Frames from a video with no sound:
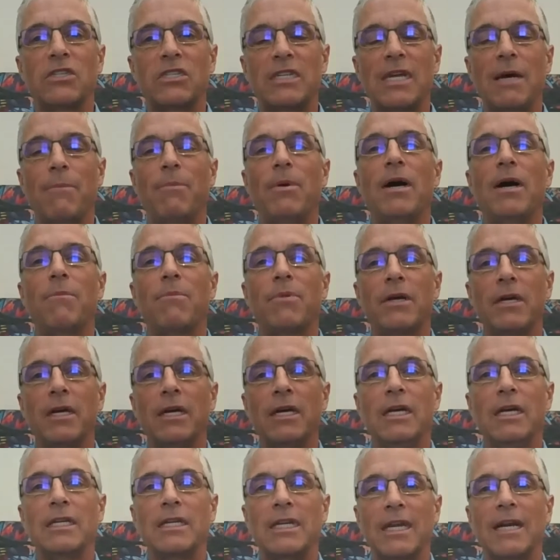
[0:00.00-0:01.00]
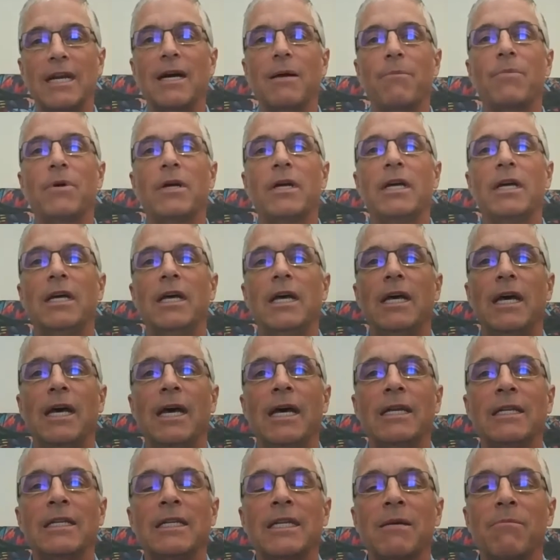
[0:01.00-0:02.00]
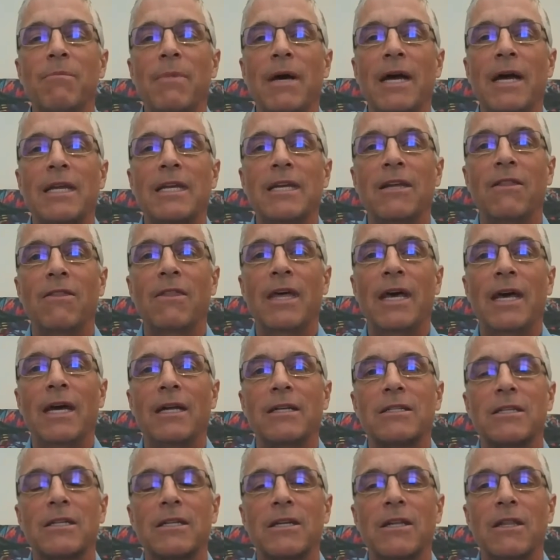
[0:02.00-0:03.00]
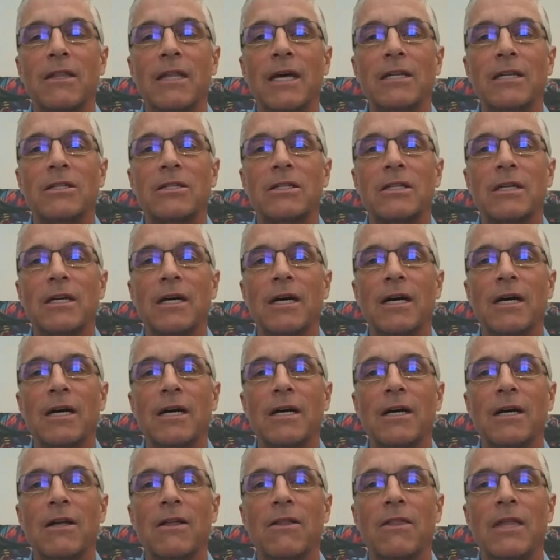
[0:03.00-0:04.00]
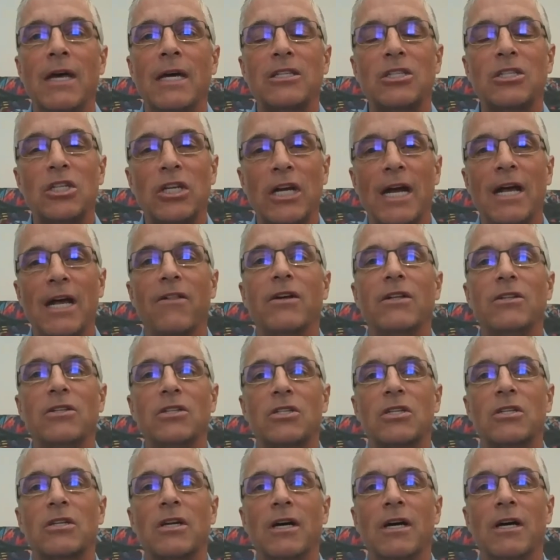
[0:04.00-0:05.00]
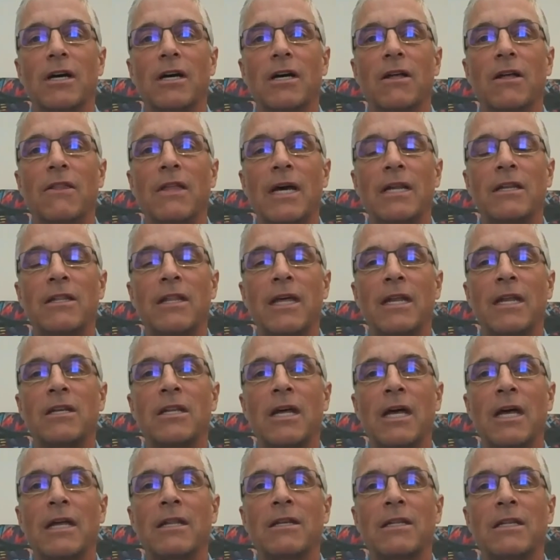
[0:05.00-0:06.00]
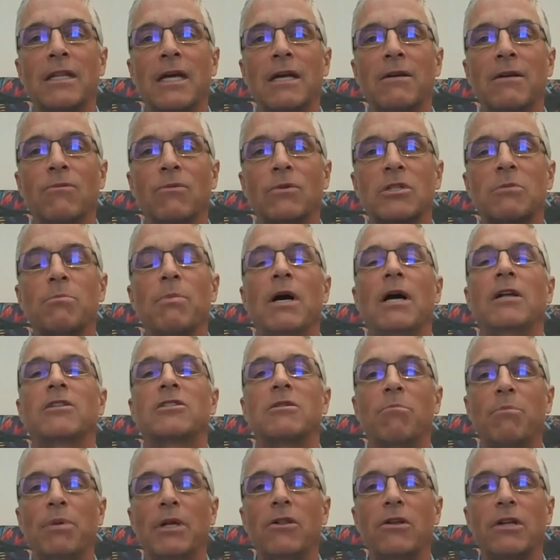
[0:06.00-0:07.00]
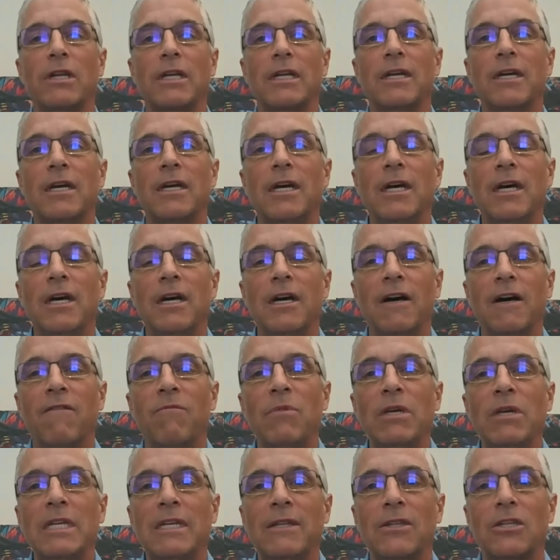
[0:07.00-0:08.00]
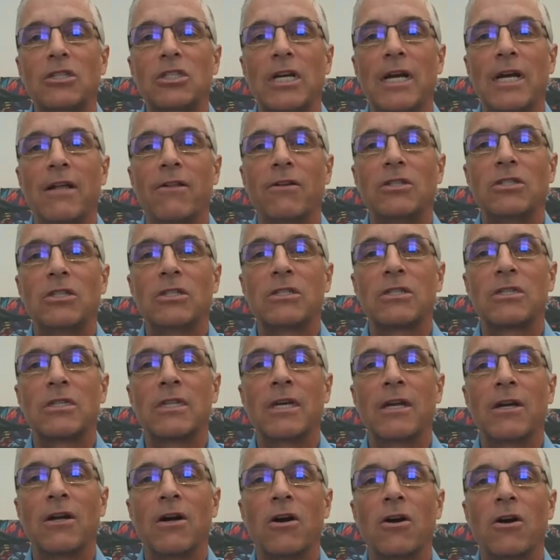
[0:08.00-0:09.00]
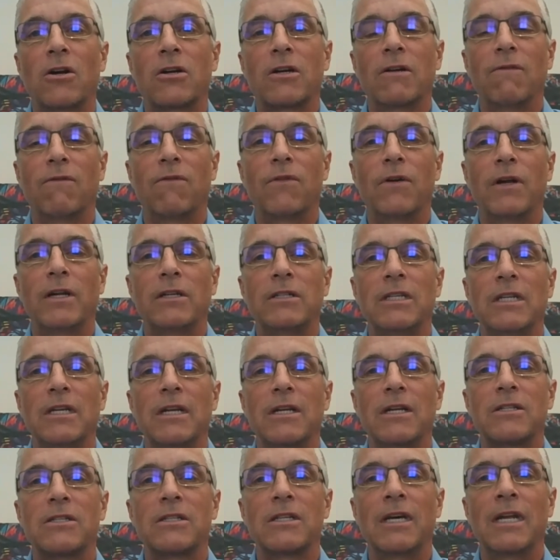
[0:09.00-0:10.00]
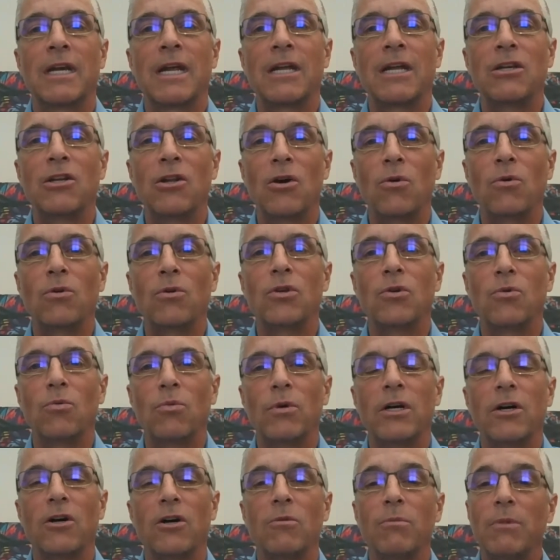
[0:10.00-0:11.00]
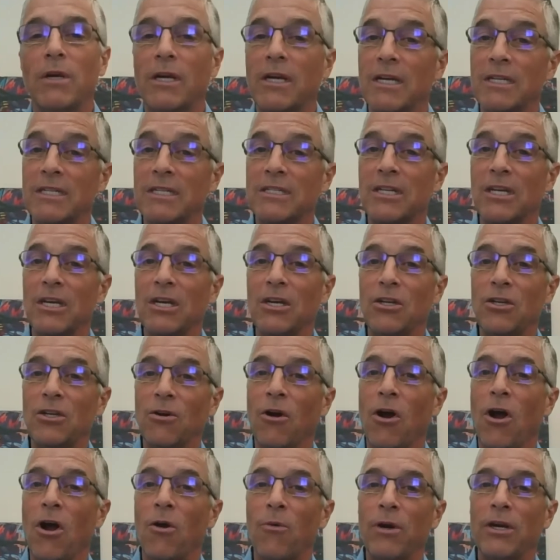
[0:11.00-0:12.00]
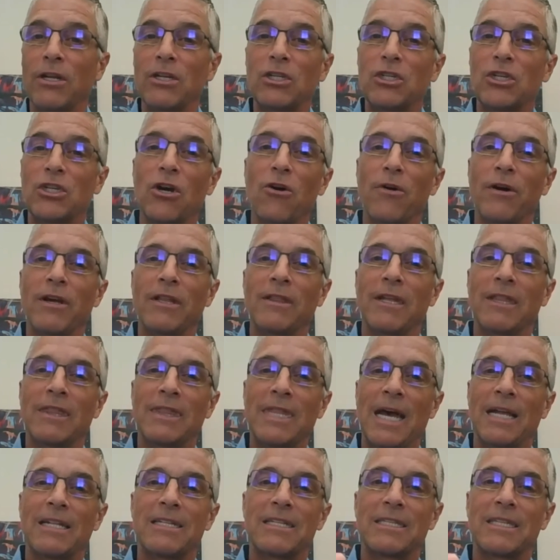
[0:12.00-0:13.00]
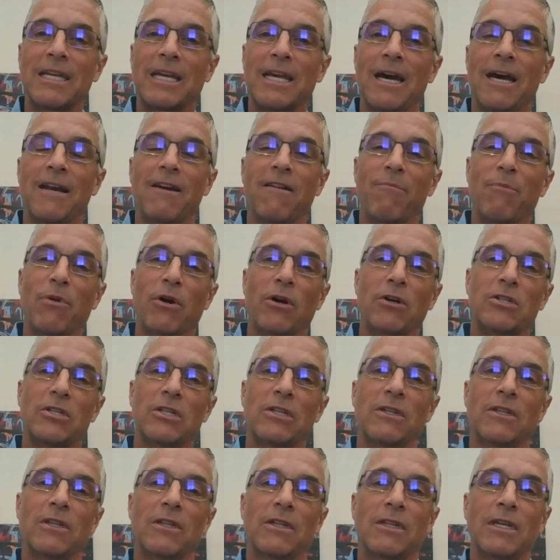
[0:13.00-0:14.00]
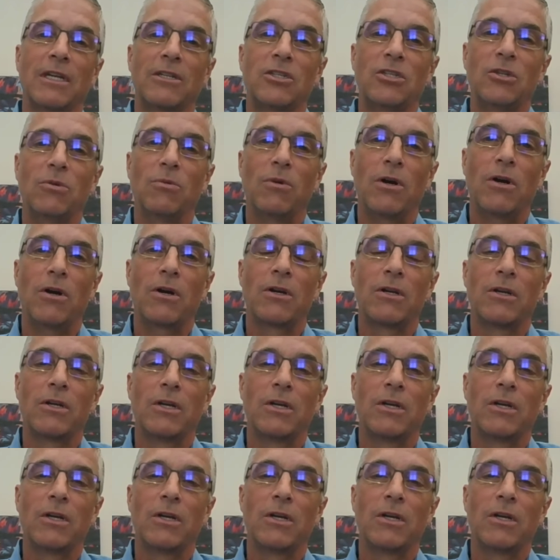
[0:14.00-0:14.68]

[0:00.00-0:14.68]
step up, get up, and get back in that that uh, that challenge, uh, that, that that that responsibility of meeting the challenges that are confronting us. And I know you will because you're already showing that that's the kind of person that you are.